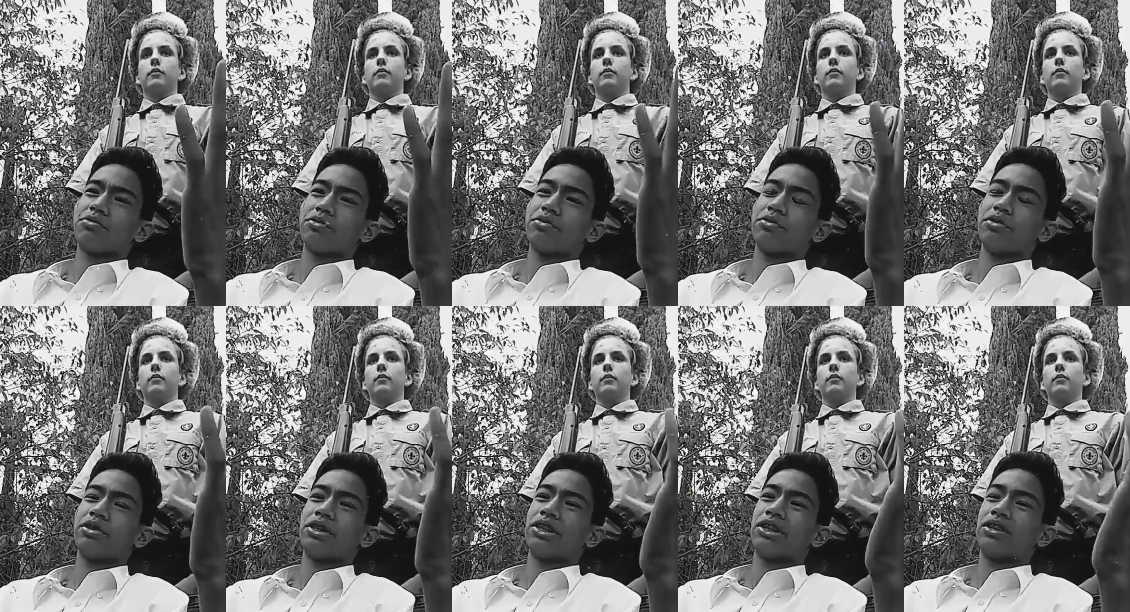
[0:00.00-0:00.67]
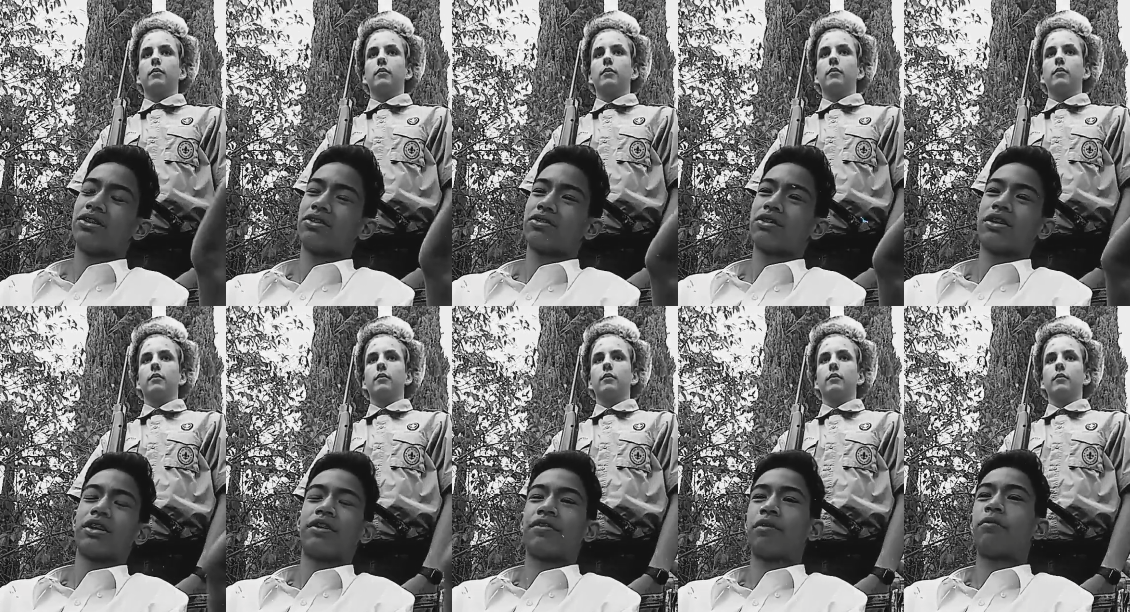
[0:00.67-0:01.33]
Speaker 1: food.
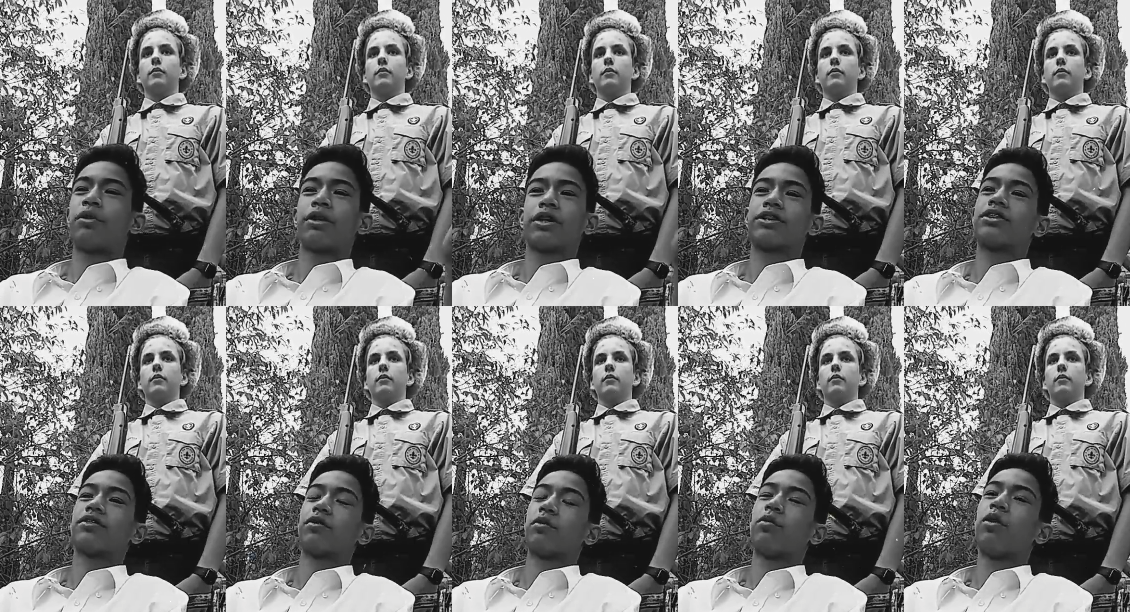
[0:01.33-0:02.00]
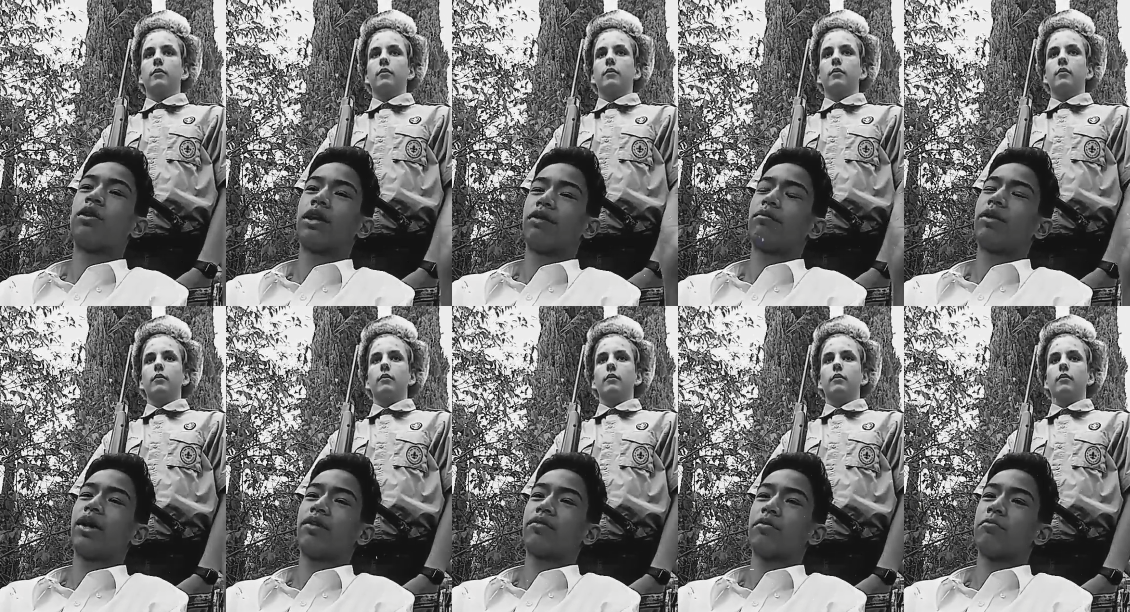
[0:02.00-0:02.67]
also, if I want to get stuff I want, I
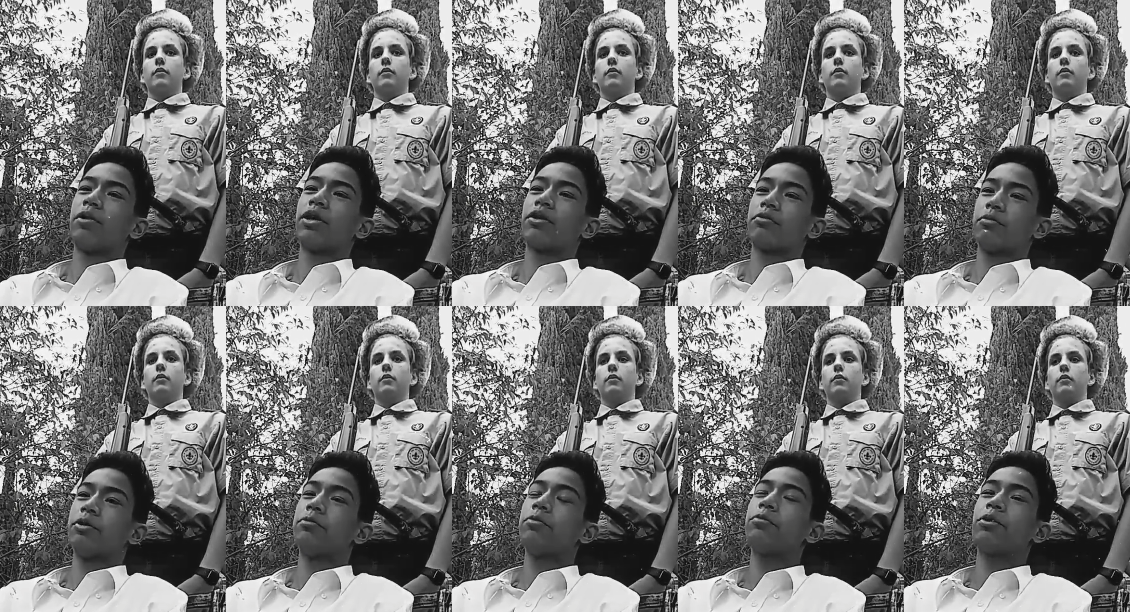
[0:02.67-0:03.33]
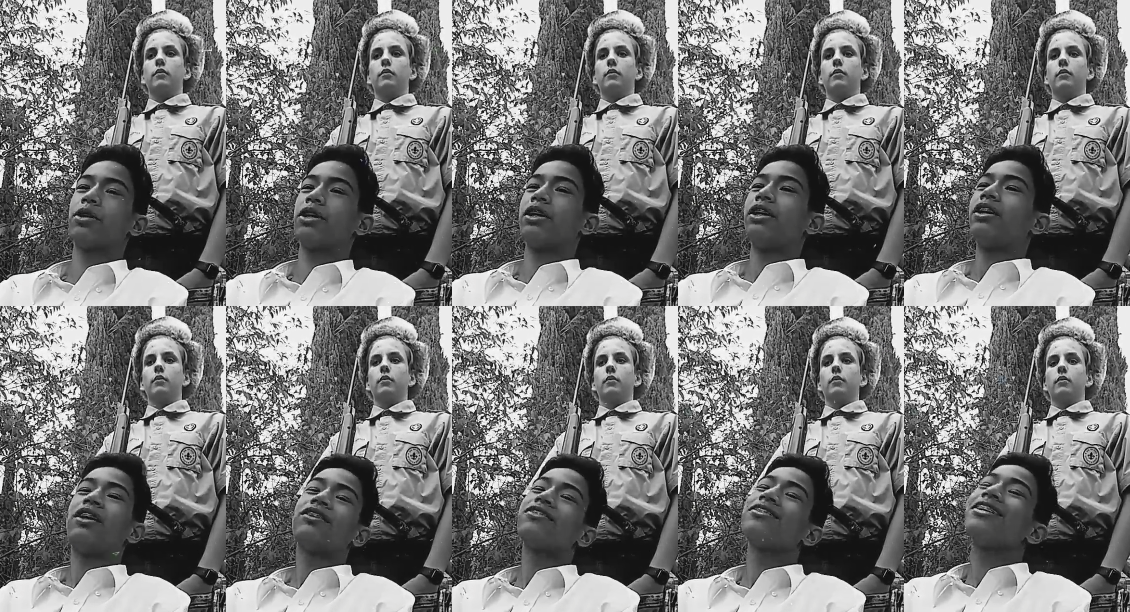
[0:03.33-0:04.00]
may have to pay other people. But
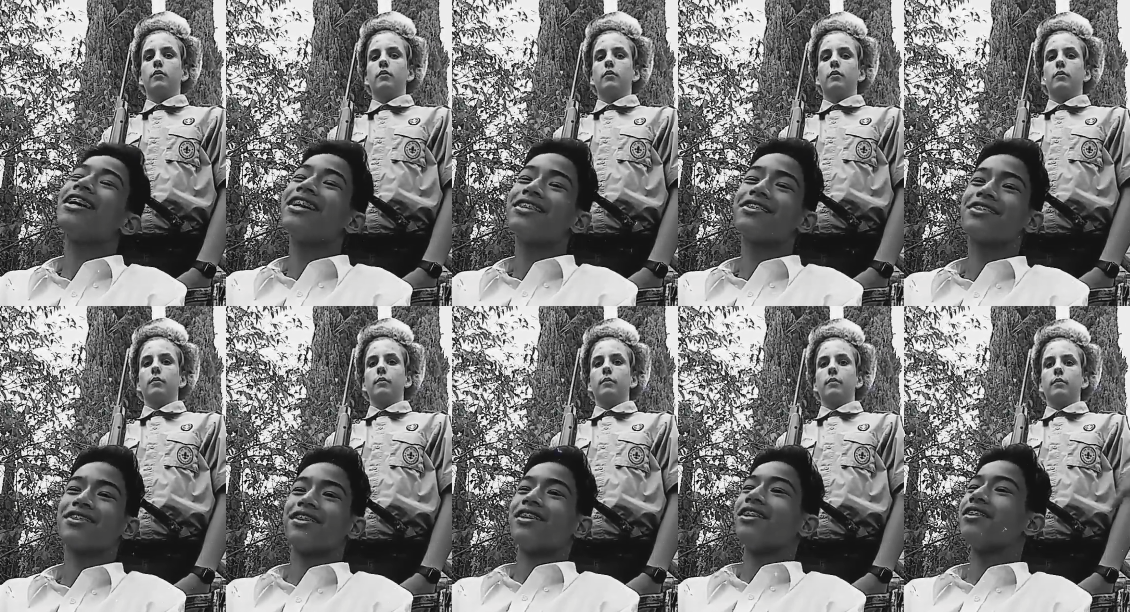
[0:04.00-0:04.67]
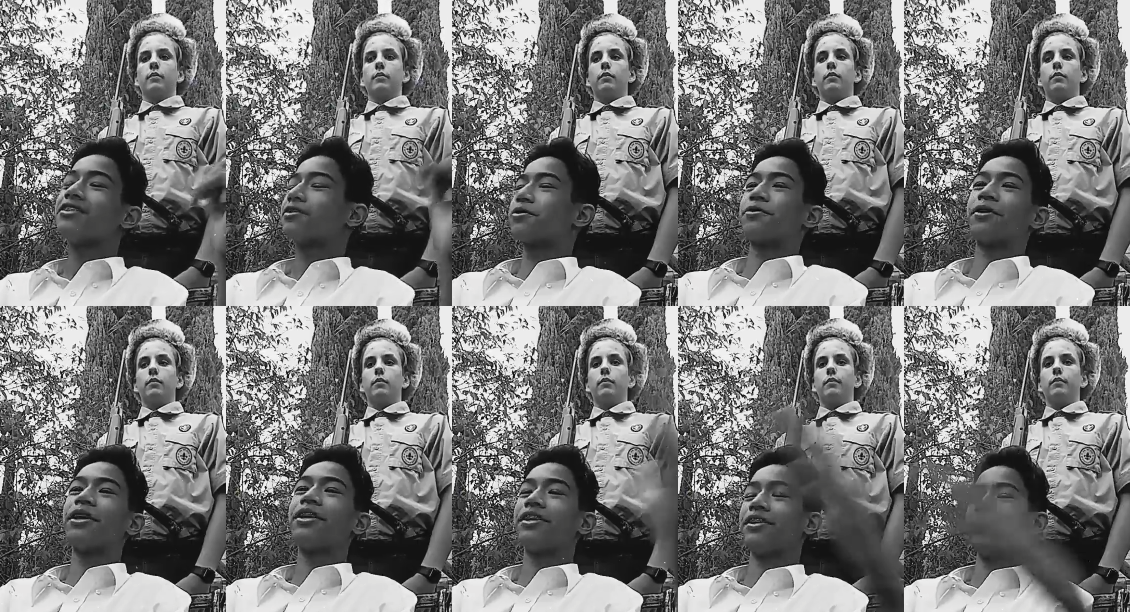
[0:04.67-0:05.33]
other than that, it's just it's
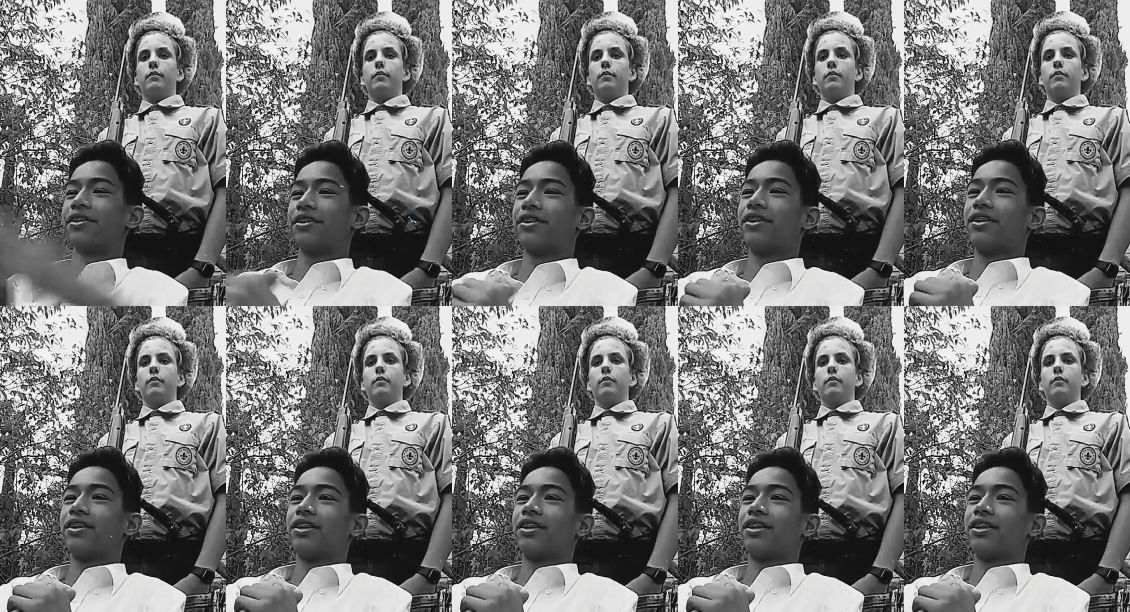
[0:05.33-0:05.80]
great here.